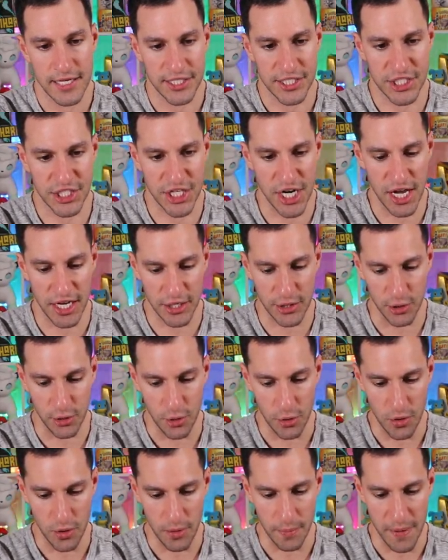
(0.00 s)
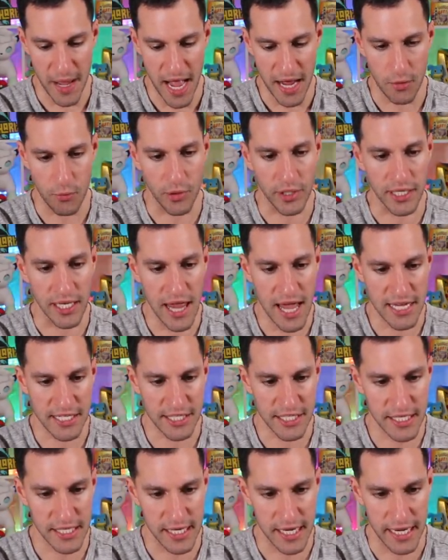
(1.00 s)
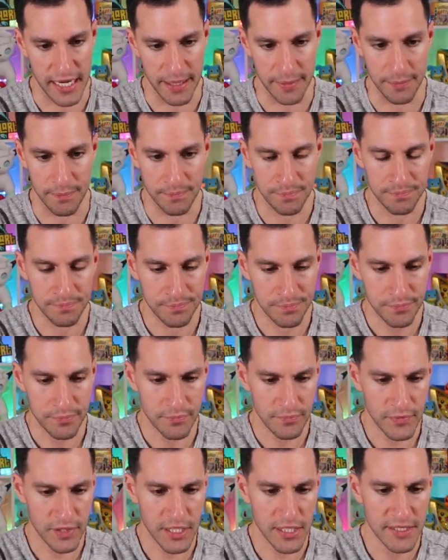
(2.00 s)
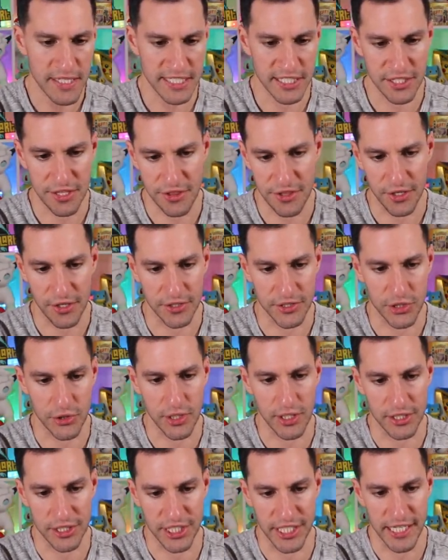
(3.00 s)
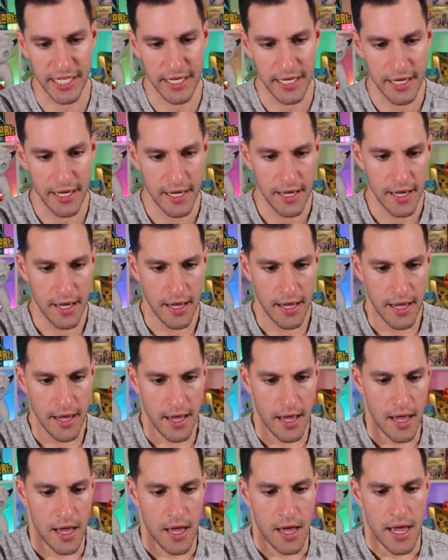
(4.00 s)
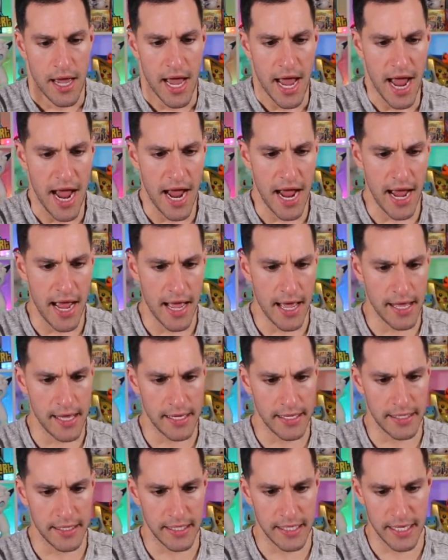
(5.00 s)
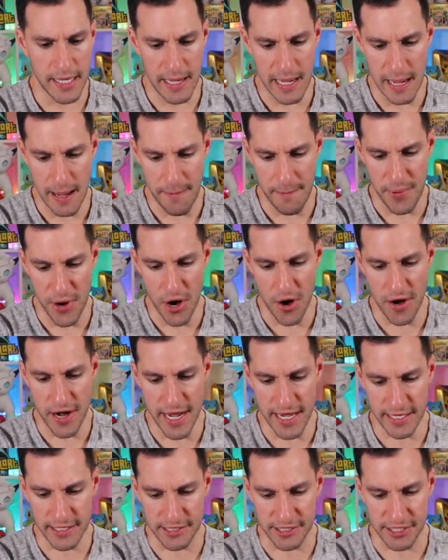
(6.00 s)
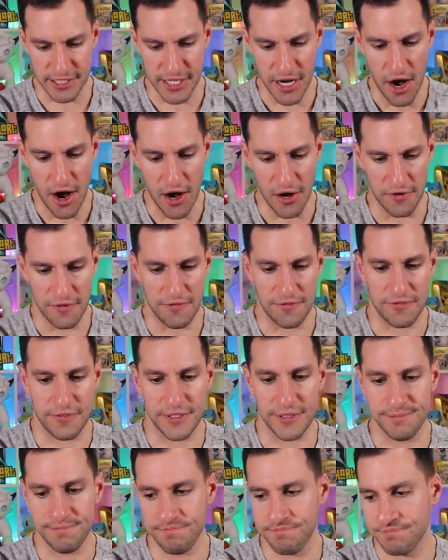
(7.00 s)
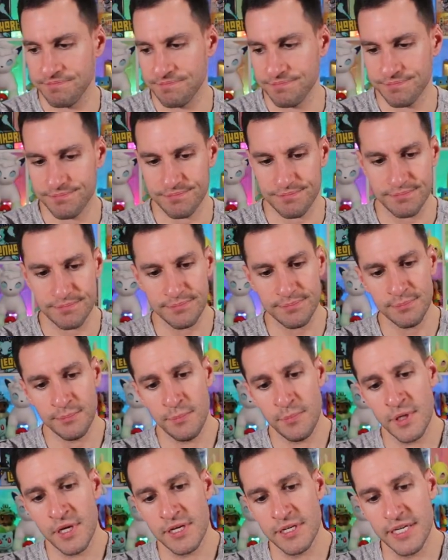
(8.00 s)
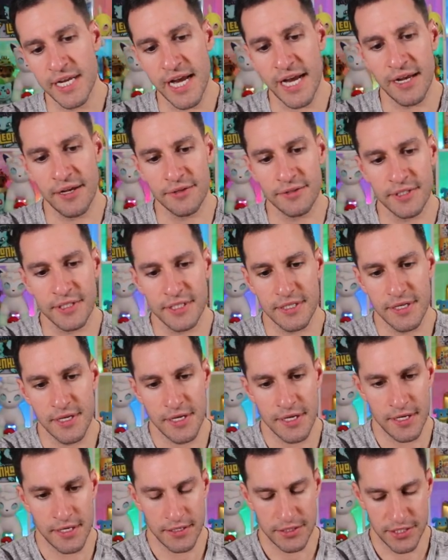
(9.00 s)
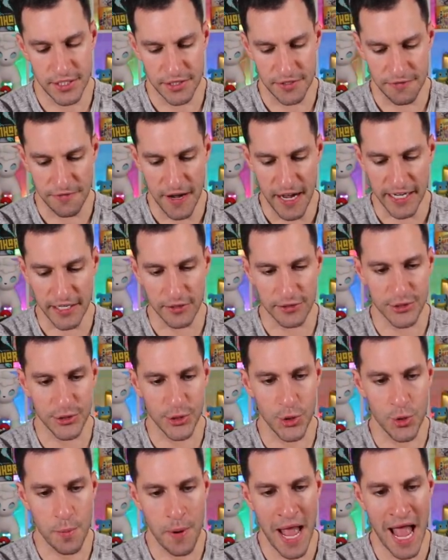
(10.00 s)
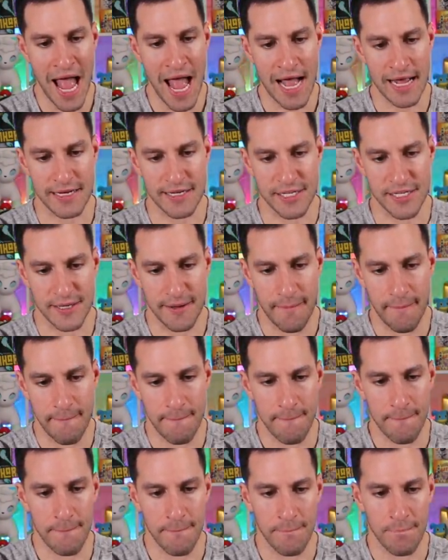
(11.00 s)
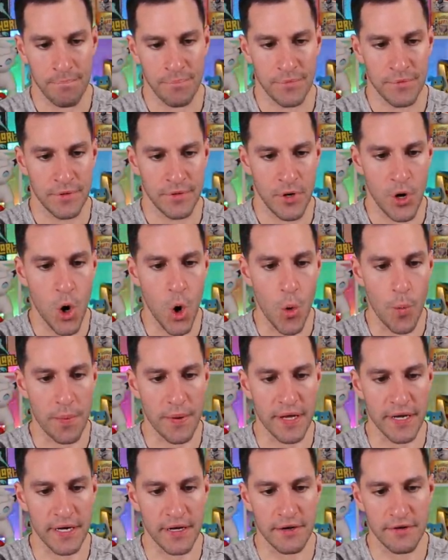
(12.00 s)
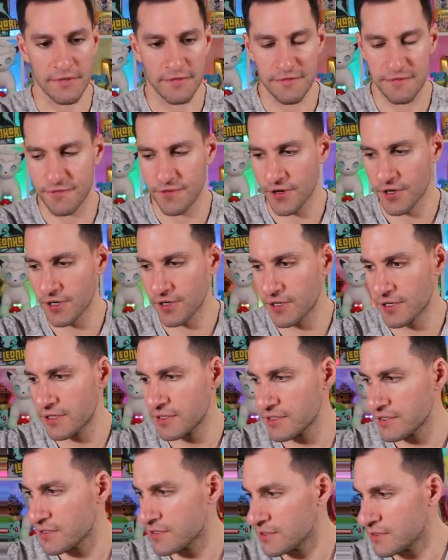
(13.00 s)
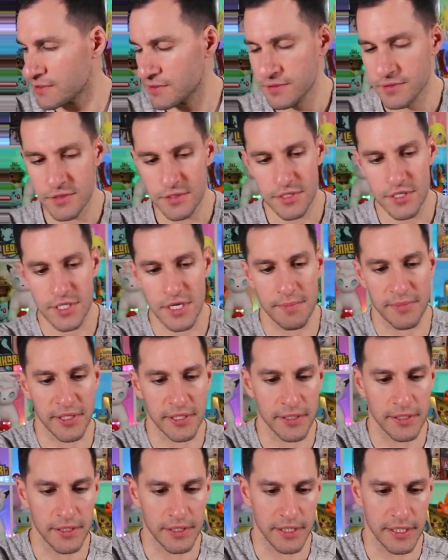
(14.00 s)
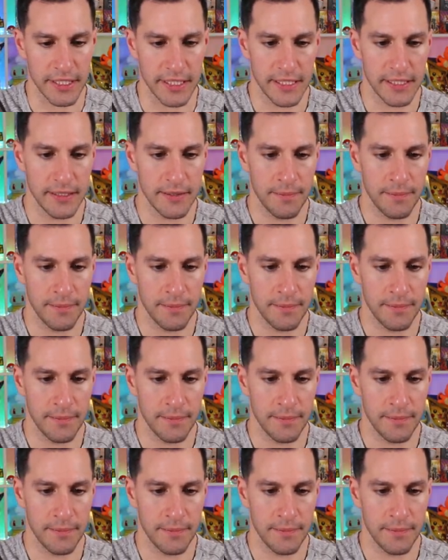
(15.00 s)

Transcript: Shuckle, pack 1 last time. That's the 3rd trilogy. And Burning Scarf. Down to the final 2 packs. Hoping for something good.